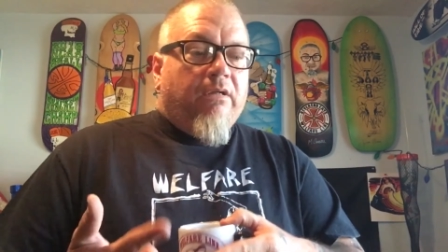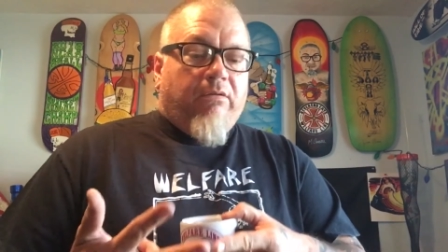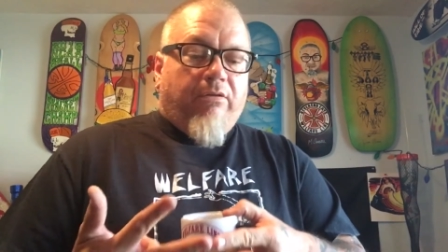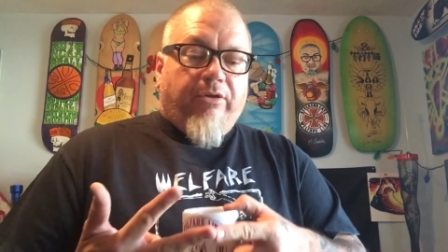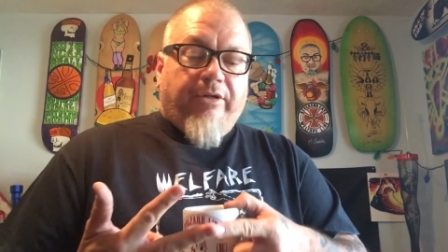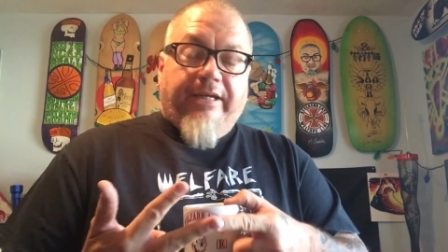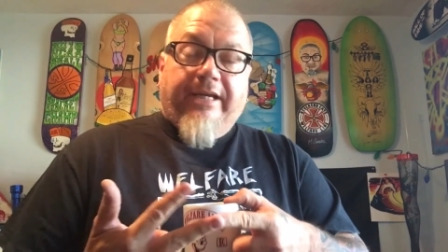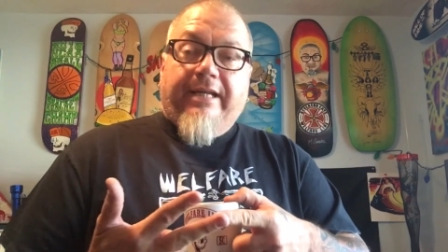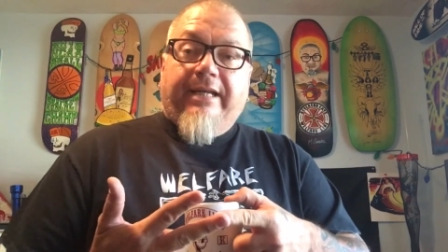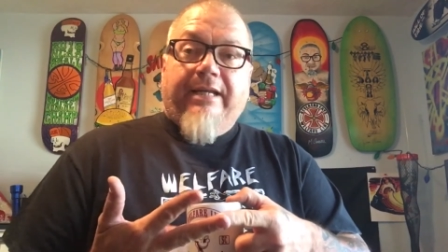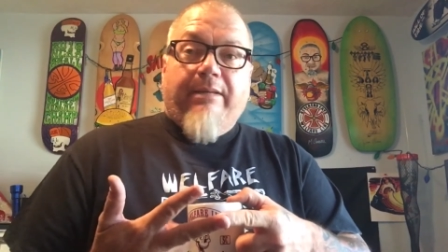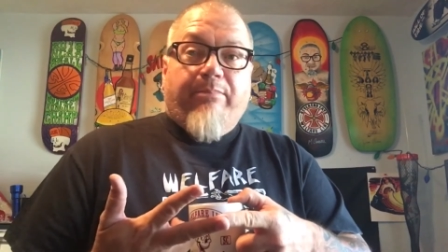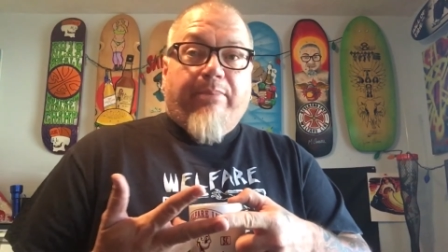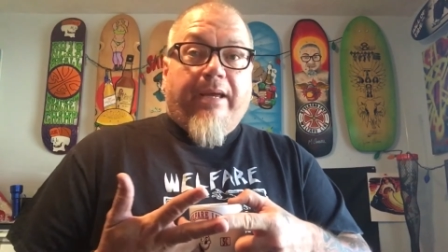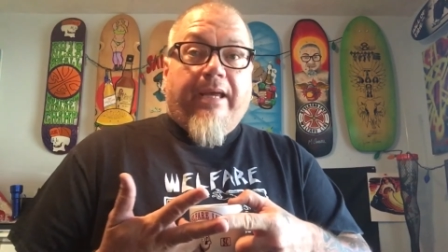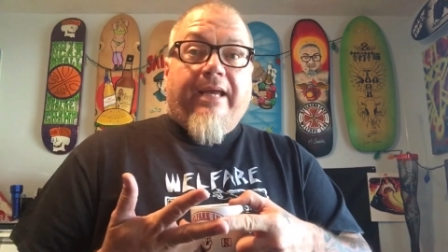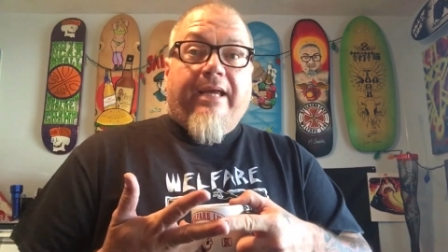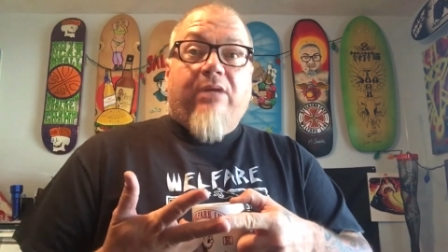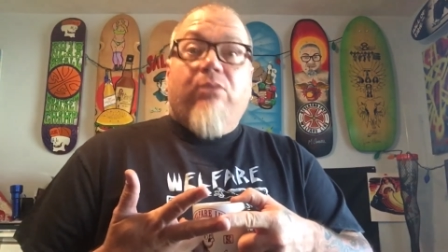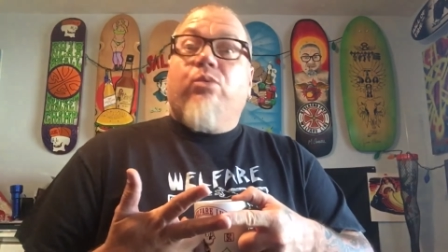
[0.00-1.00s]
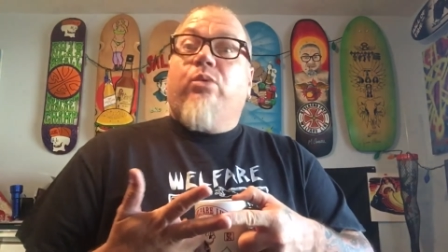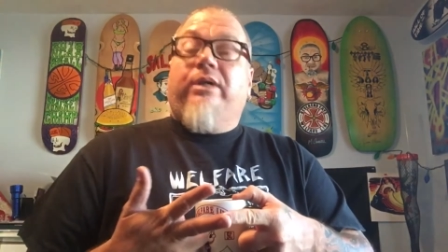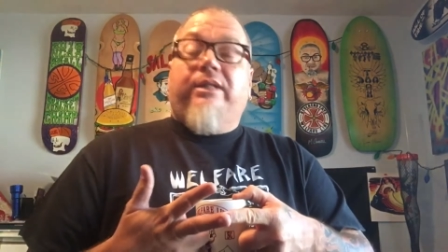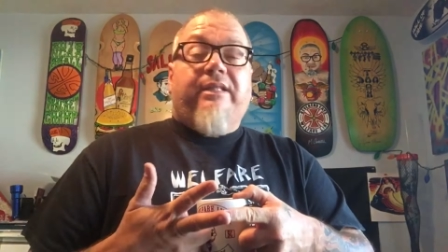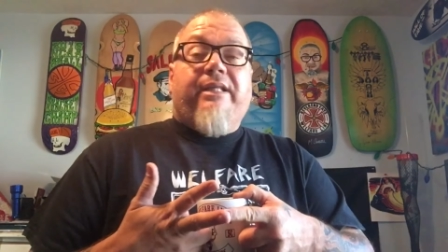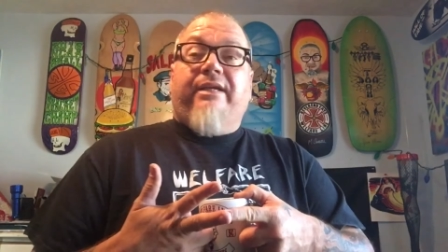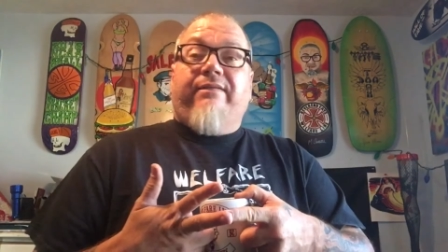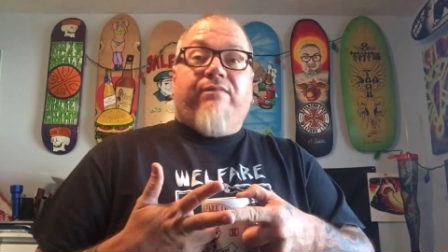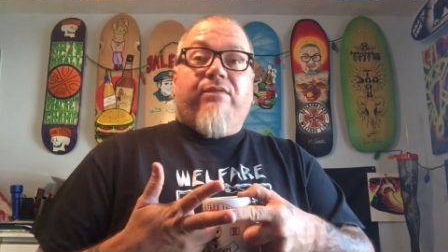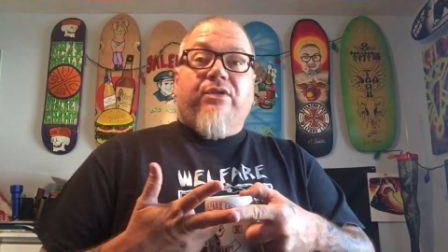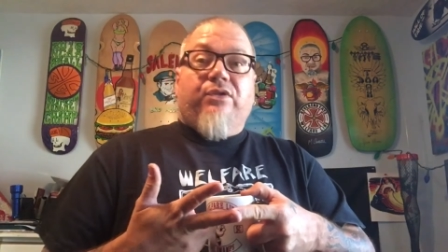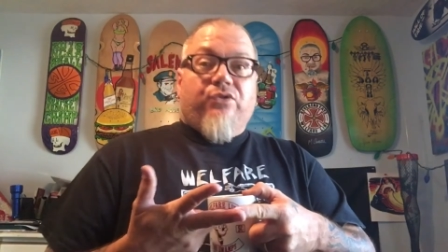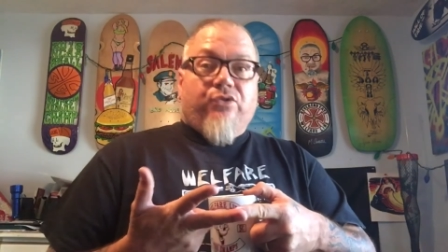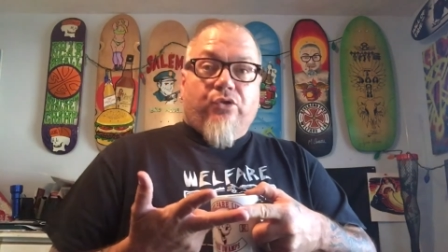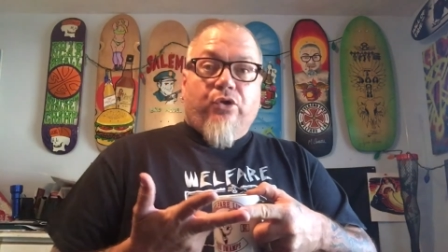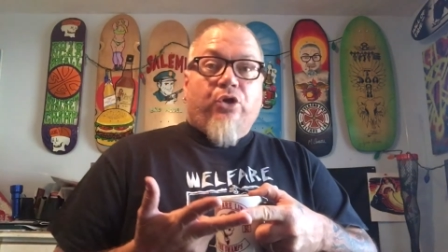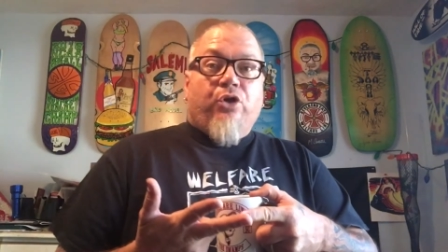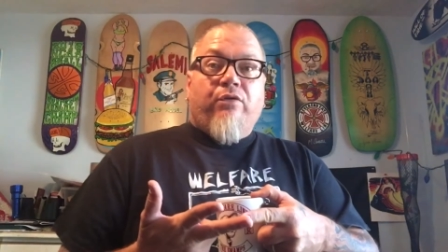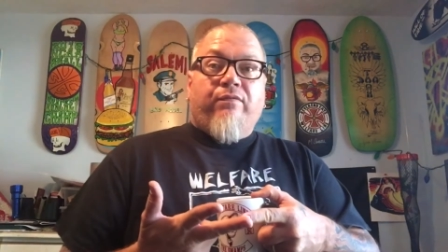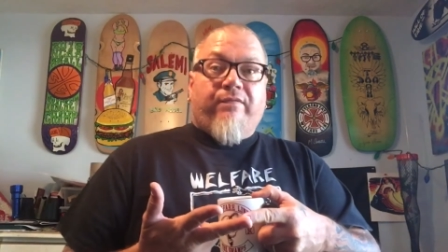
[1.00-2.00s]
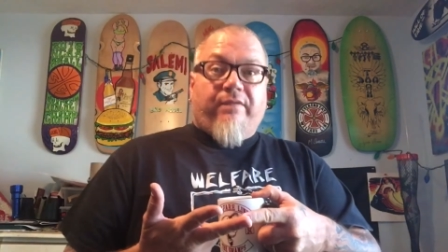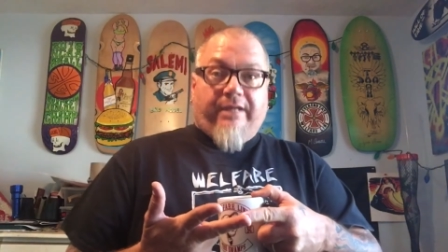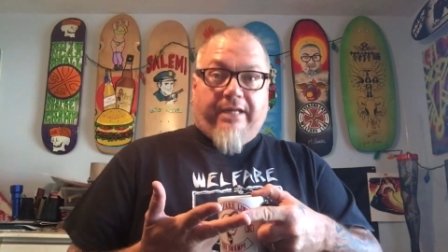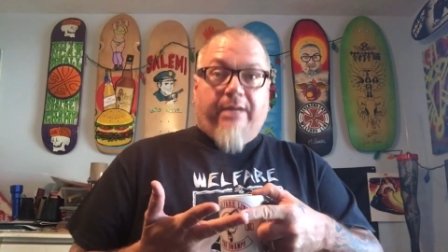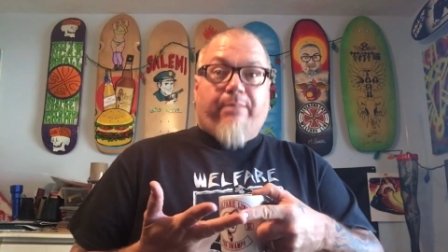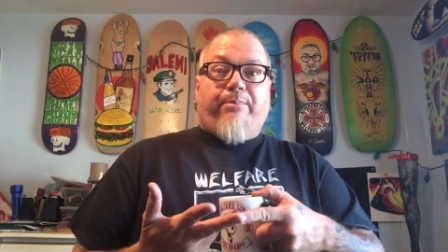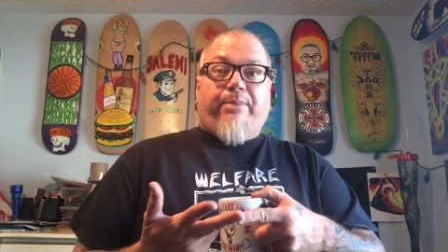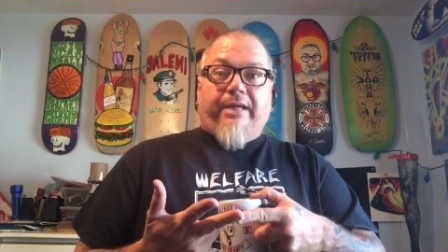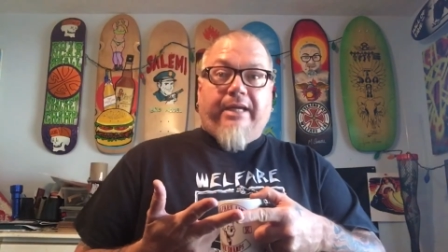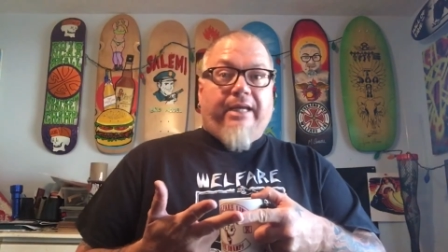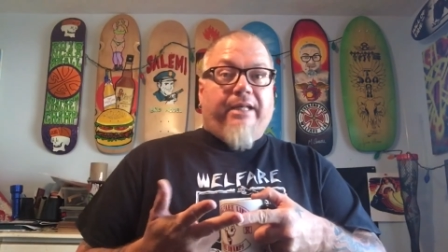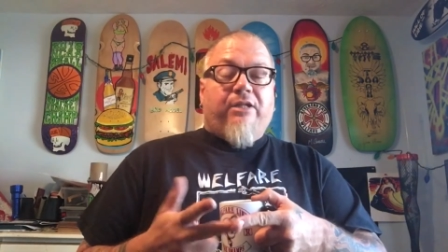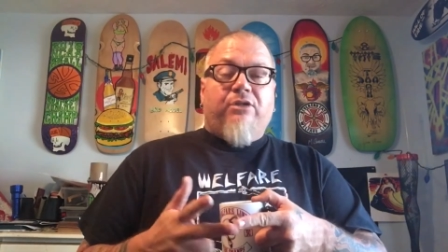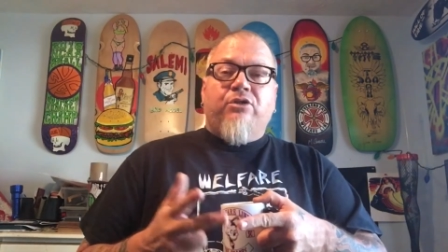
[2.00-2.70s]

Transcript: They're getting paid what they deserve to get paid.